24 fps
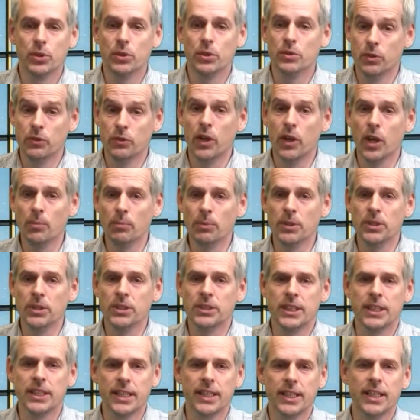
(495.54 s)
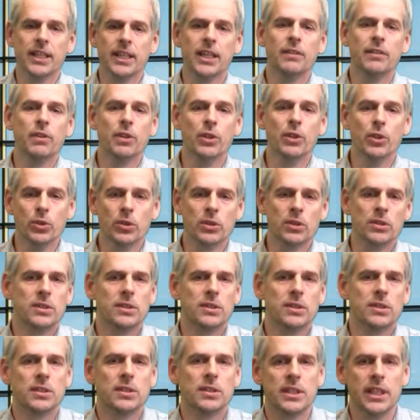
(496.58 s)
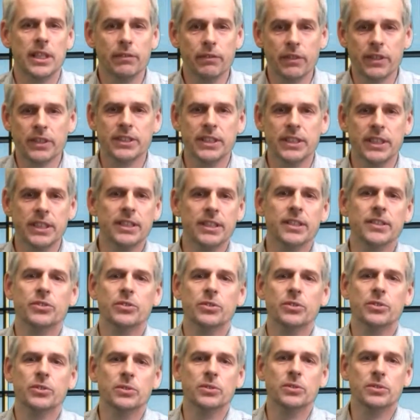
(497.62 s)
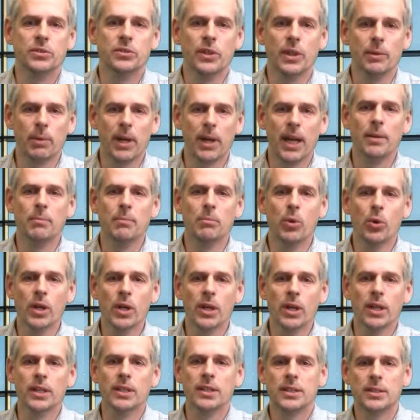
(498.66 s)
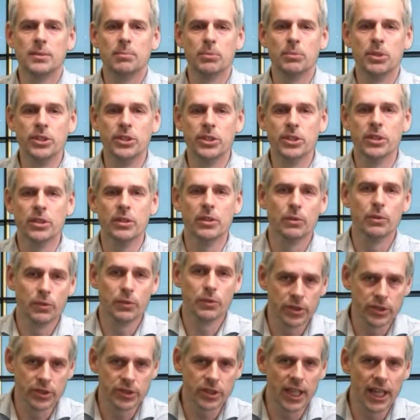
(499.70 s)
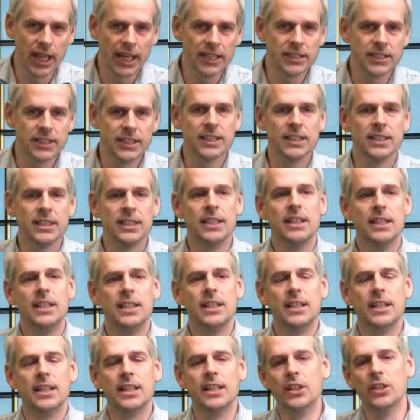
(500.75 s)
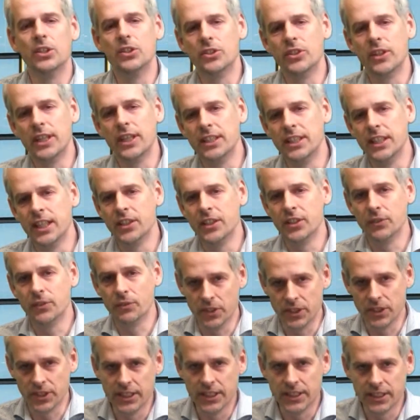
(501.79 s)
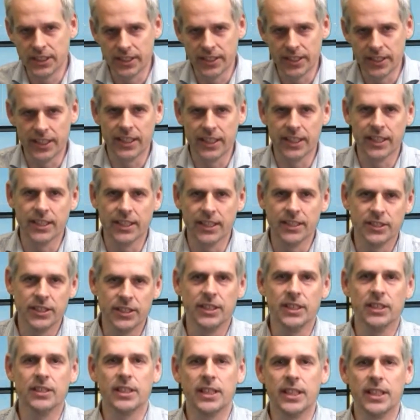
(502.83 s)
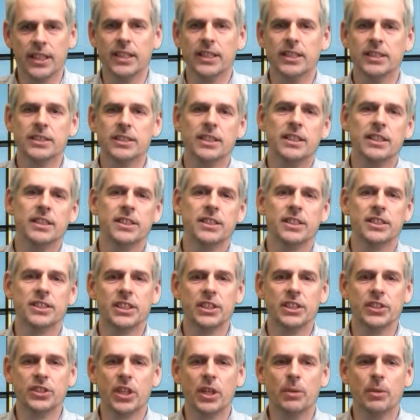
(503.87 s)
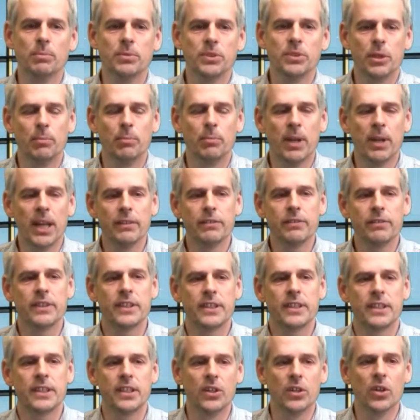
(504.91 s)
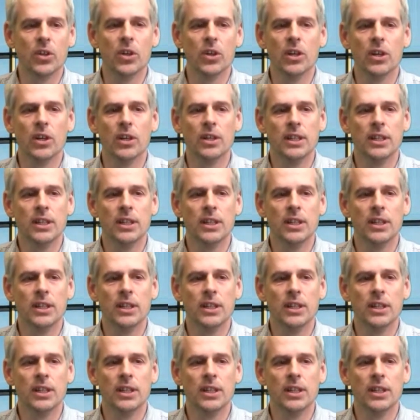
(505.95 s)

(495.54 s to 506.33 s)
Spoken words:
farmers. They can have a look if it's needed to apply more manure or fertilizer, and also at the end of the season they can see, okay, is there still some left, or